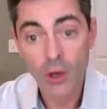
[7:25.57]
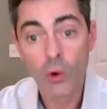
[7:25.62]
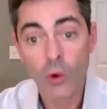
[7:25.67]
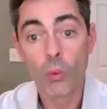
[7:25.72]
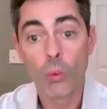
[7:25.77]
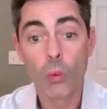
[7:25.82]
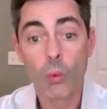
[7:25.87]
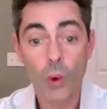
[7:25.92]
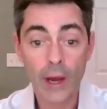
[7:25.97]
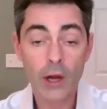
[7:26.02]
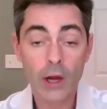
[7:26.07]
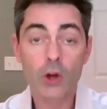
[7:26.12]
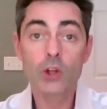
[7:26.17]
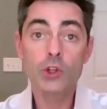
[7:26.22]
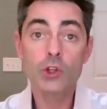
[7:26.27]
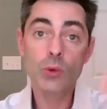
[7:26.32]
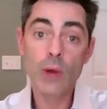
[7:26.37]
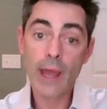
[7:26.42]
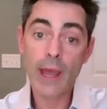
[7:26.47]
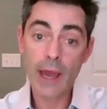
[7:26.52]
where
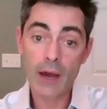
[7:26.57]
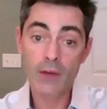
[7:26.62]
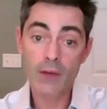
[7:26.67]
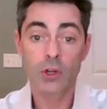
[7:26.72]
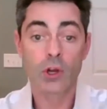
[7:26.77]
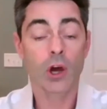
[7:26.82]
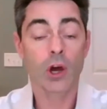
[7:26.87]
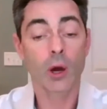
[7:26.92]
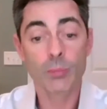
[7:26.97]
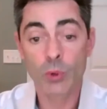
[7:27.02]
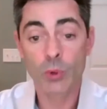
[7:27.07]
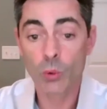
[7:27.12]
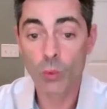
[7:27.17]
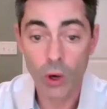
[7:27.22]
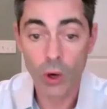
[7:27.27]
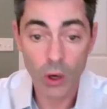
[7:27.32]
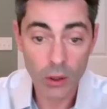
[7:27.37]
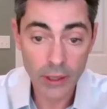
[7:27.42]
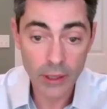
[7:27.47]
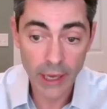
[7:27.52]
you have an upper
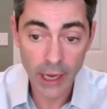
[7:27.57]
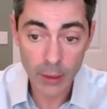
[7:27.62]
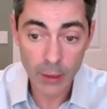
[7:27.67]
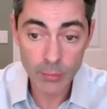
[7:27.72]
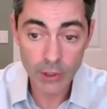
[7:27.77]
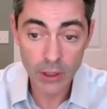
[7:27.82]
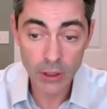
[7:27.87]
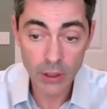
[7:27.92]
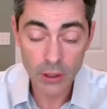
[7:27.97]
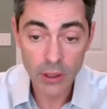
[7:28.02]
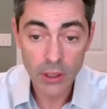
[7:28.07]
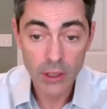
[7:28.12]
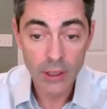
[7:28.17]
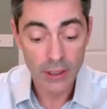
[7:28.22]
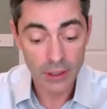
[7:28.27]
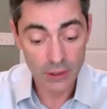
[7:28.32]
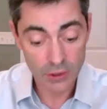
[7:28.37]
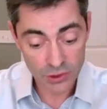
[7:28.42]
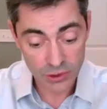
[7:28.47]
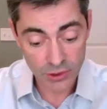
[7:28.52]
wall cabinet
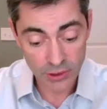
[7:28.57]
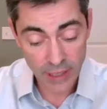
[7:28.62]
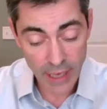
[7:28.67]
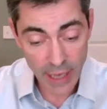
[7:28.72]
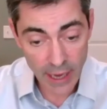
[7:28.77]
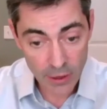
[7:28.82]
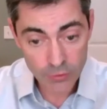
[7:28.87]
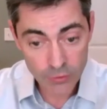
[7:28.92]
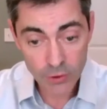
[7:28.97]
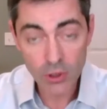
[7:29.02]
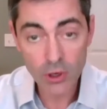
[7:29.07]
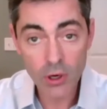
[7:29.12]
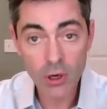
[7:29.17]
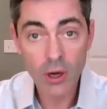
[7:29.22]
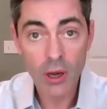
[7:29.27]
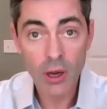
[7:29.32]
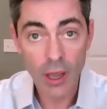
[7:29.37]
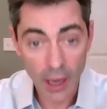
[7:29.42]
is never,